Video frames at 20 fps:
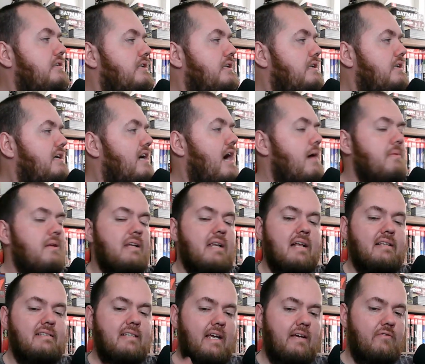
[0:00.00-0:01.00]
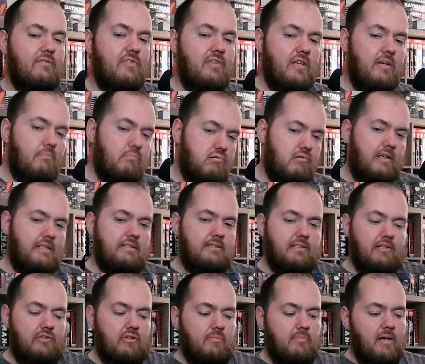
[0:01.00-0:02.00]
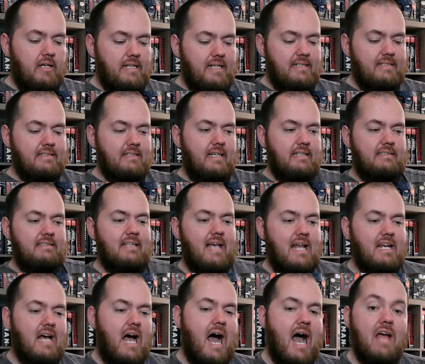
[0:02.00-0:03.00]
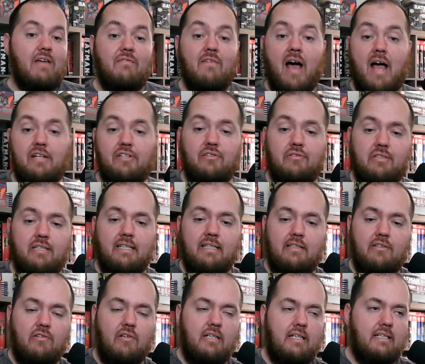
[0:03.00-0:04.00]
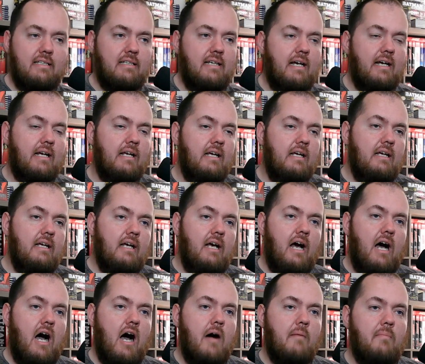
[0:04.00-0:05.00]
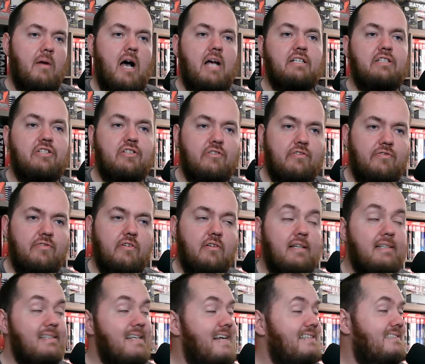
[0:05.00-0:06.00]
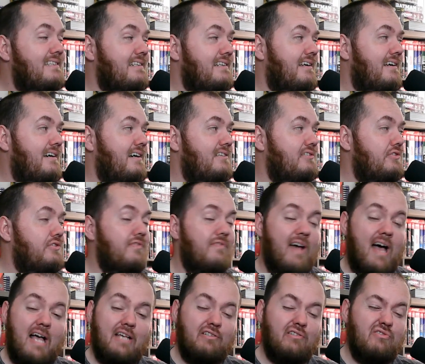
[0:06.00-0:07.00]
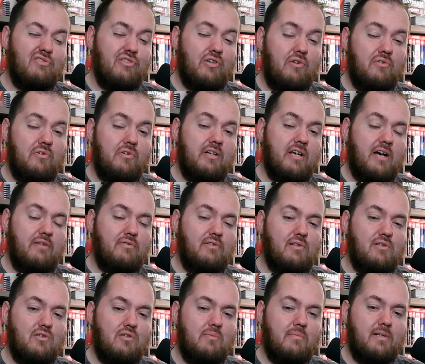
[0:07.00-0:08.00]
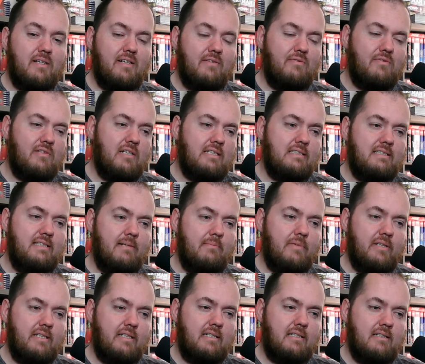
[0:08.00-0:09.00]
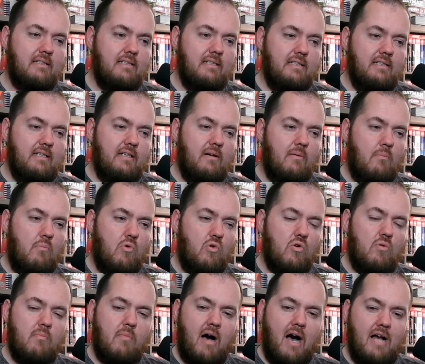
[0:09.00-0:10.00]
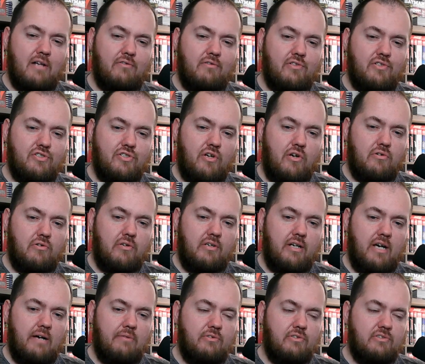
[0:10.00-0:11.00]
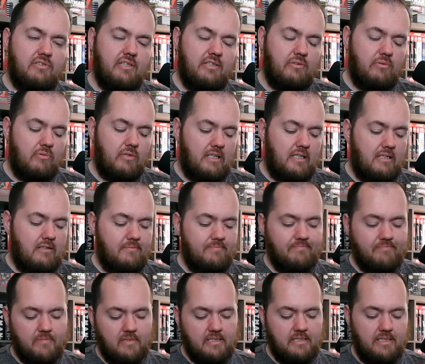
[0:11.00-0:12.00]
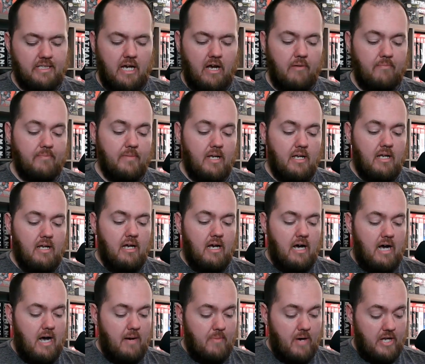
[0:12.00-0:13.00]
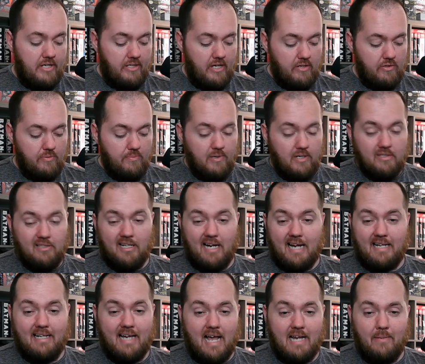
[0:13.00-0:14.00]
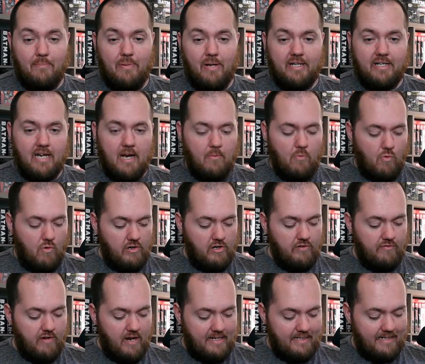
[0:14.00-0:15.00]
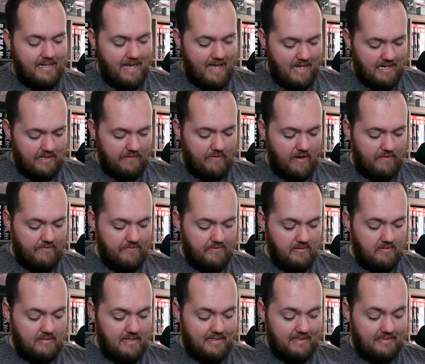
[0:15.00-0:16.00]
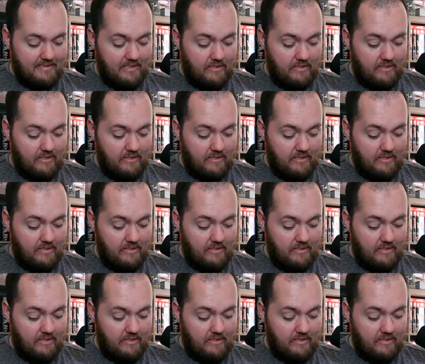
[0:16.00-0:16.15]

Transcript: I mean, not saying for the price sucker, but it's not a high value key or anything. I do feel like that's an undervalued Joker cover a little bit. I feel like some of the more modern Joker covers as well. So, another book that I kind of pick up whenever I can if I feel like it's a